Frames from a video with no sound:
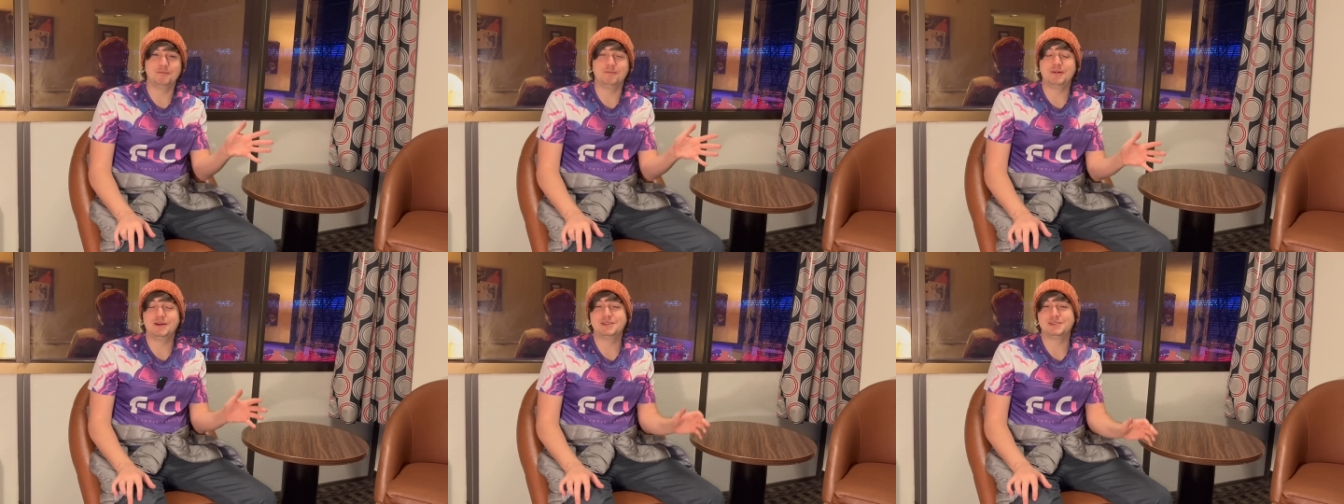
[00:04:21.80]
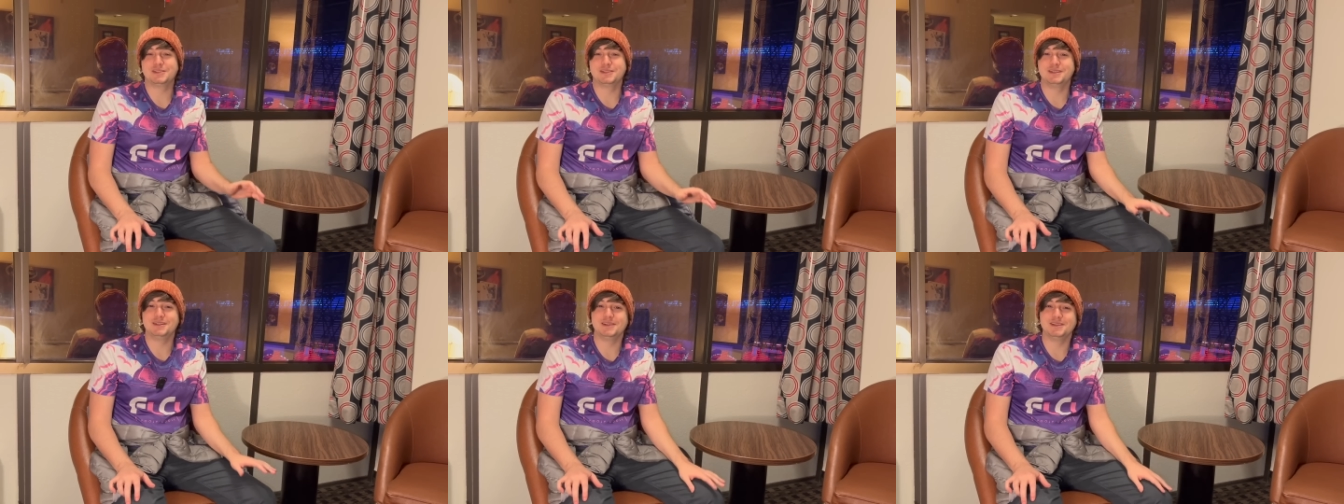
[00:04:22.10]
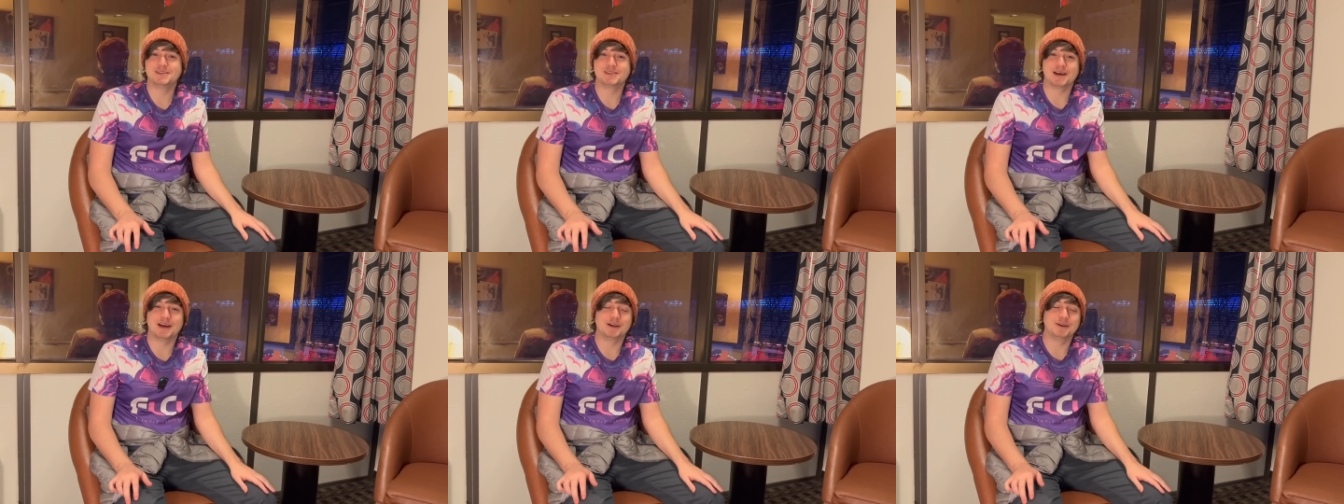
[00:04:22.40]
mention
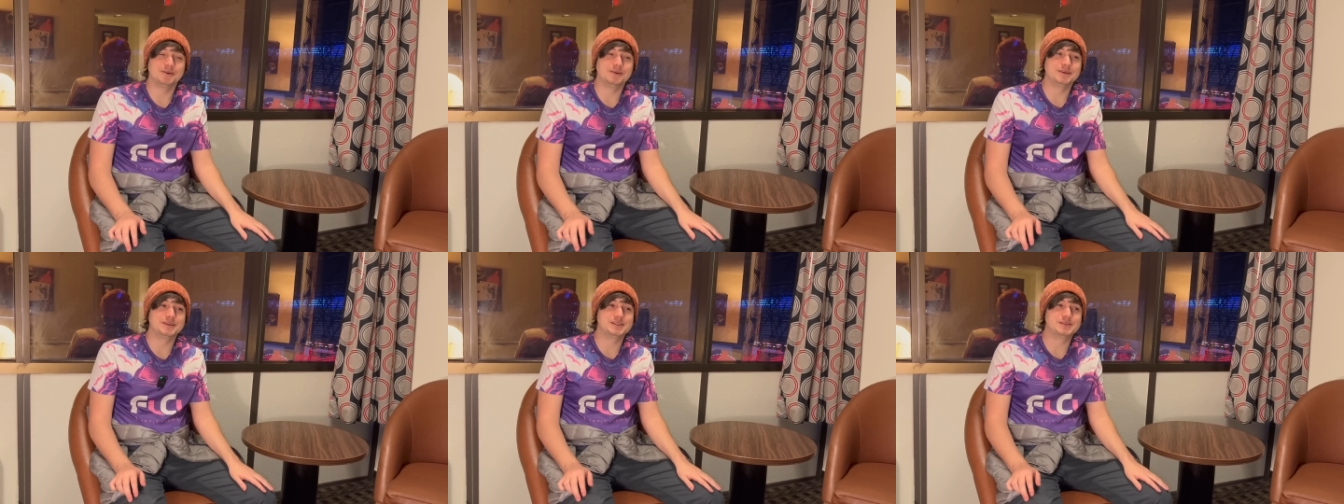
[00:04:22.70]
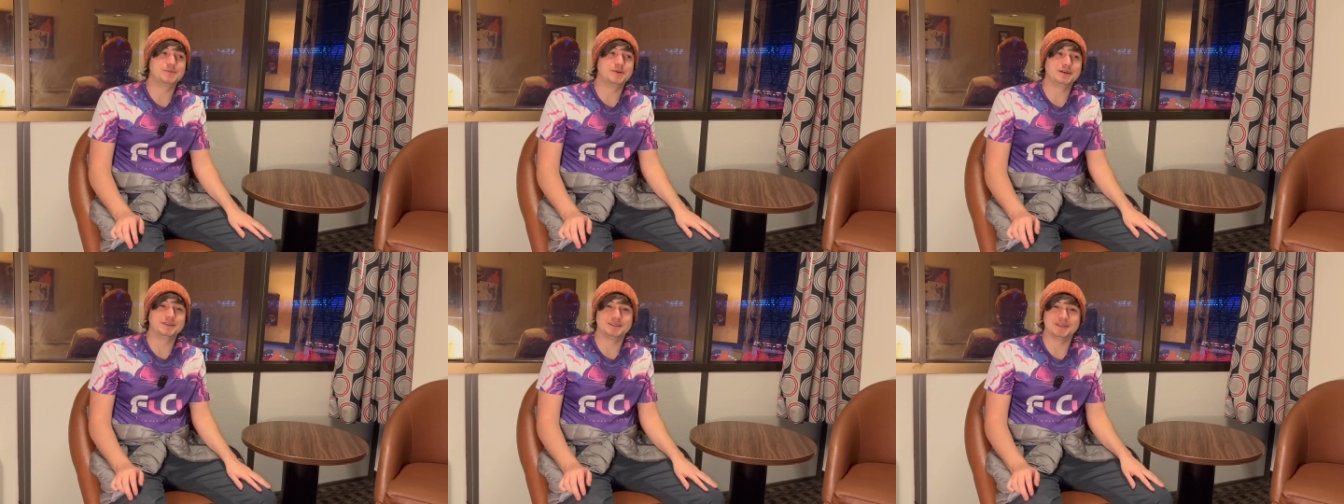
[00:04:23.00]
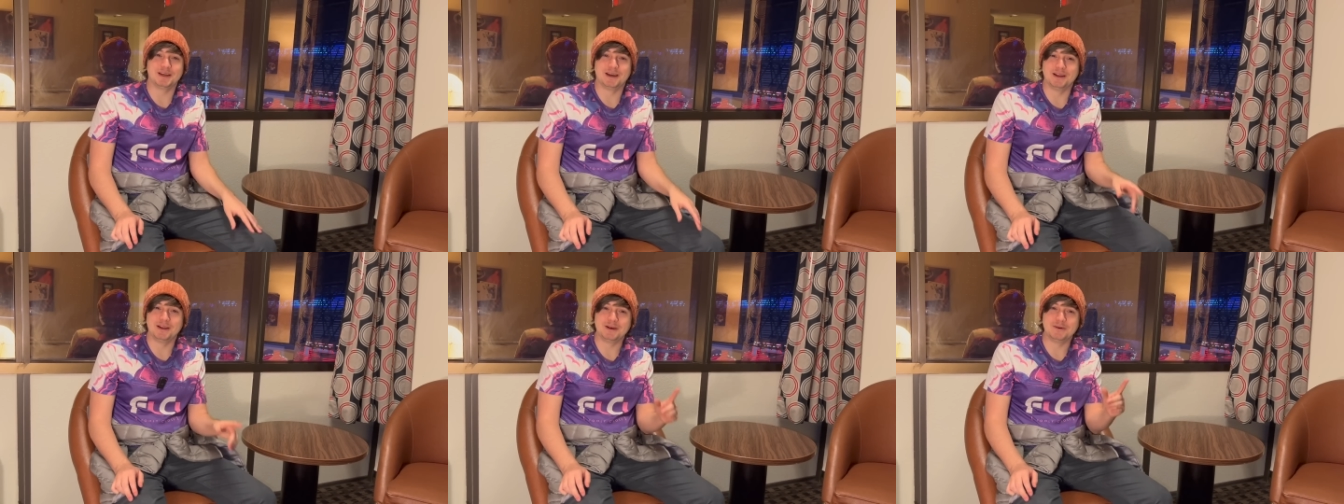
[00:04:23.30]
is I don't expect
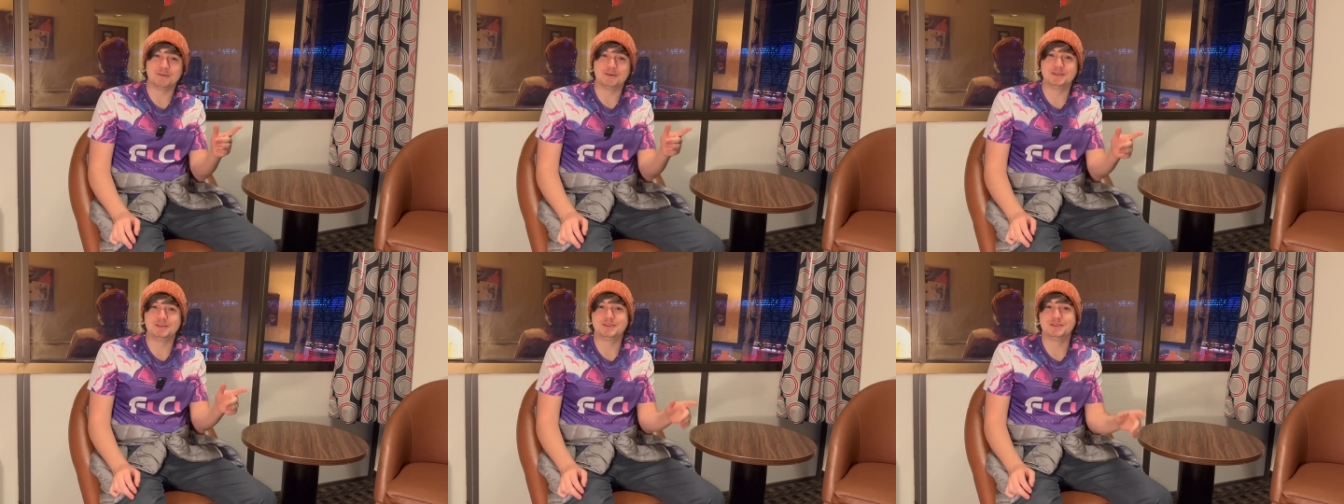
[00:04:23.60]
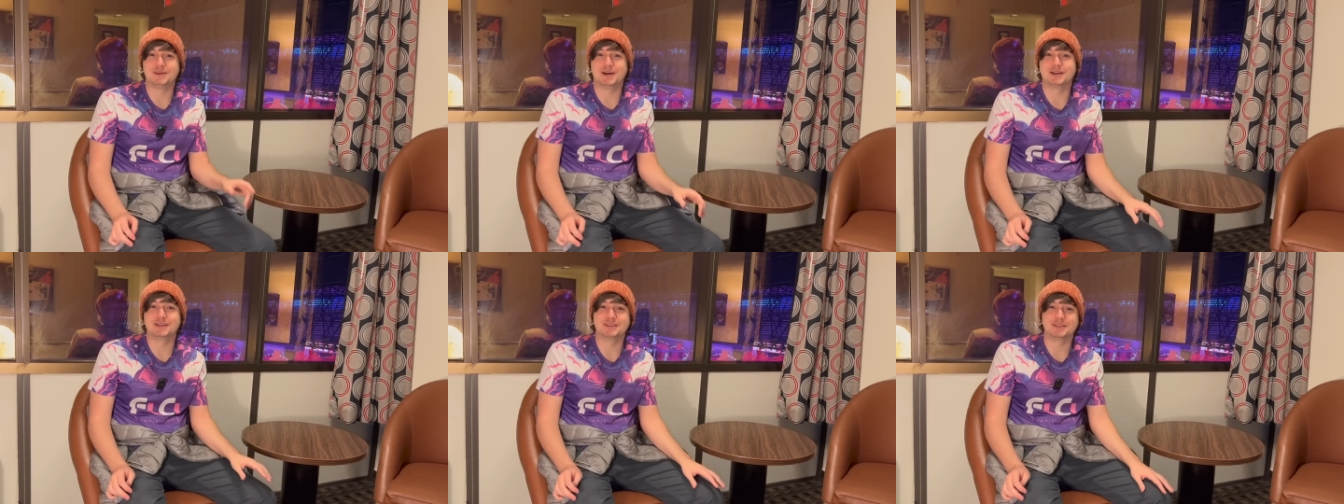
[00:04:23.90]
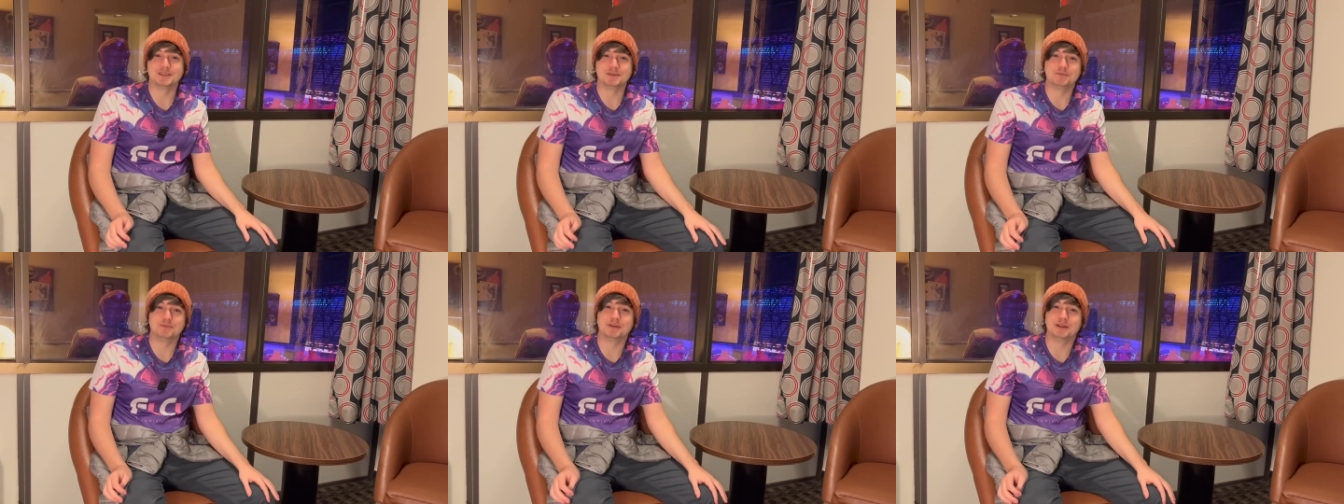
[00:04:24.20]
anyone to
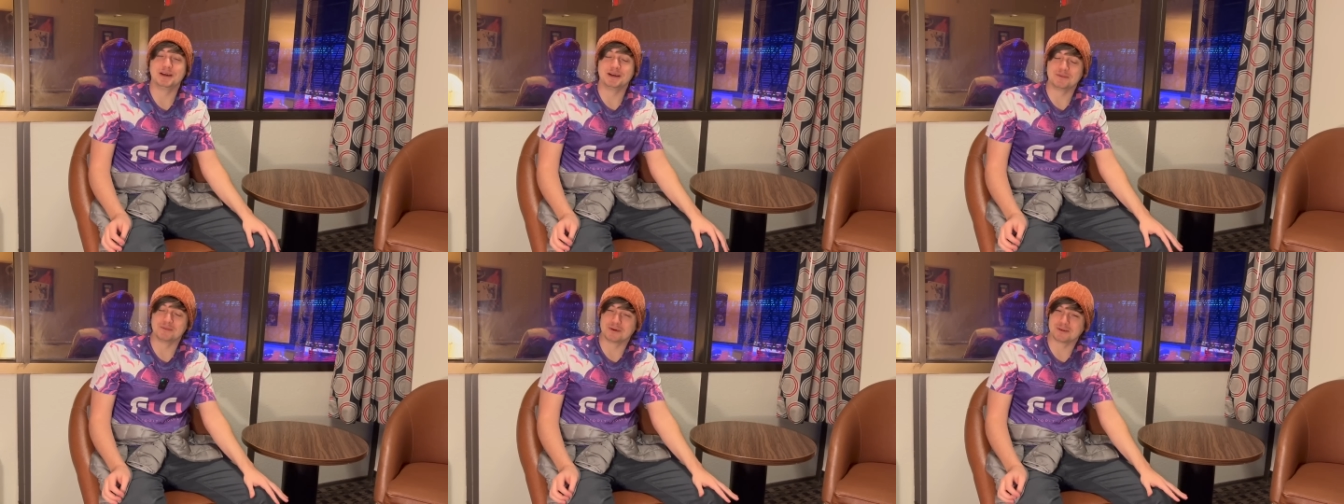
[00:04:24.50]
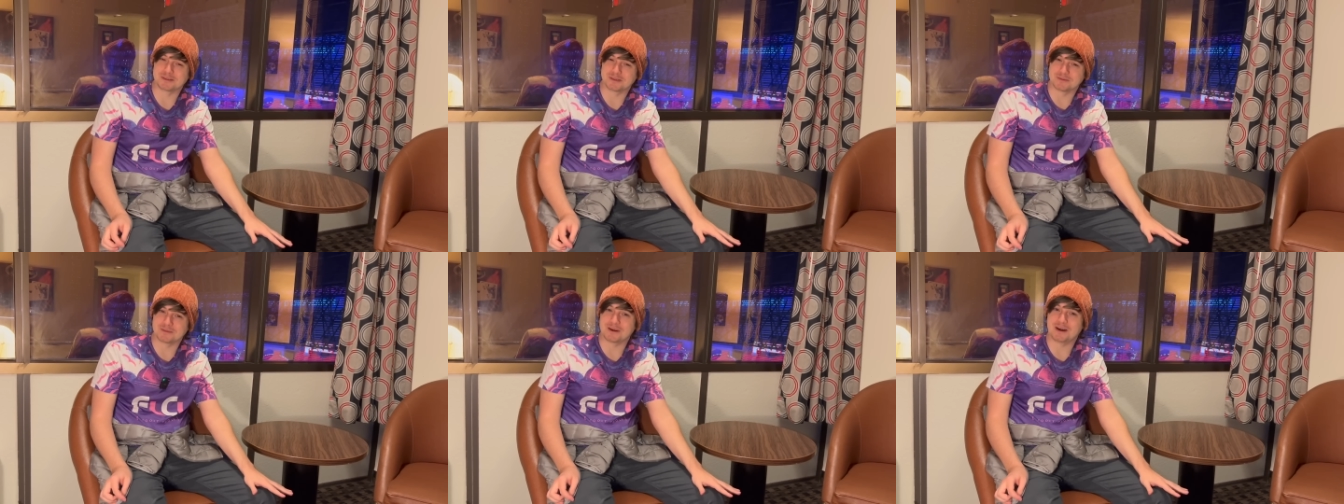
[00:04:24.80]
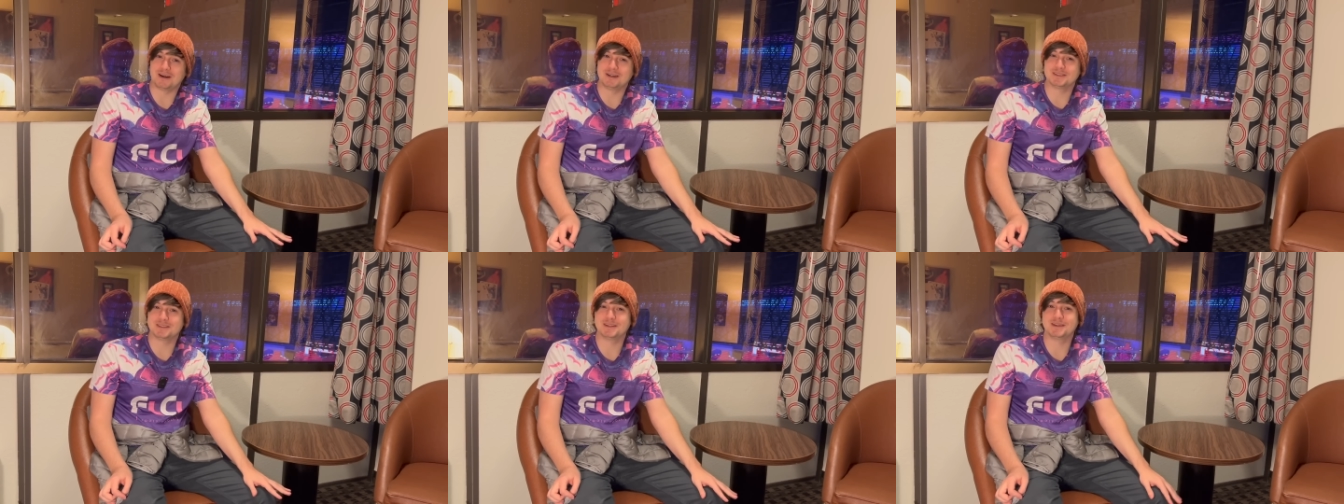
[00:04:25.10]
actually play immersive
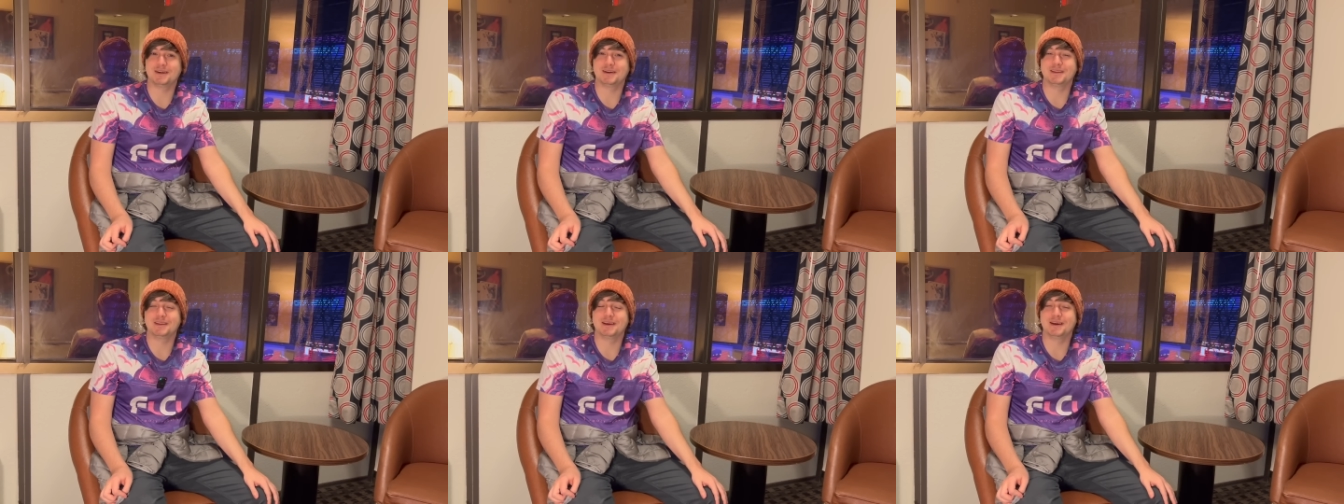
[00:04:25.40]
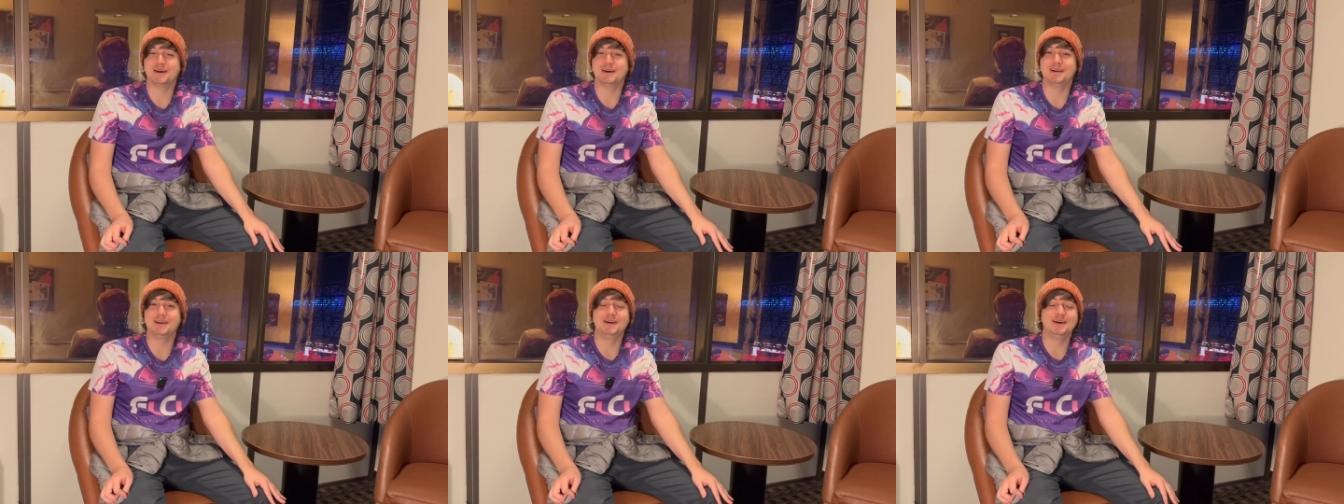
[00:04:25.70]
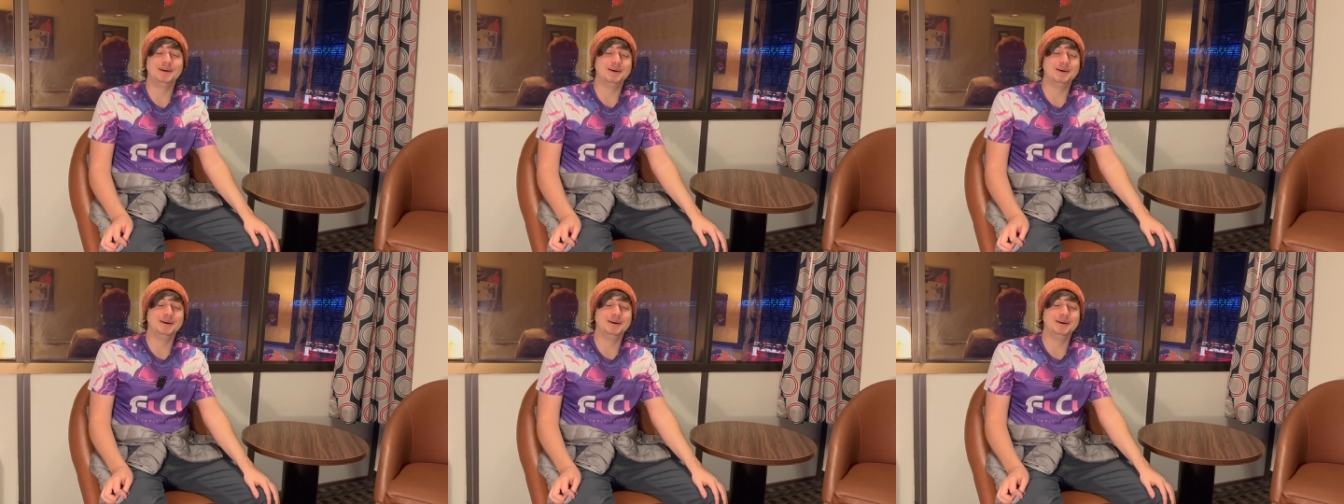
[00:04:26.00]
content on that.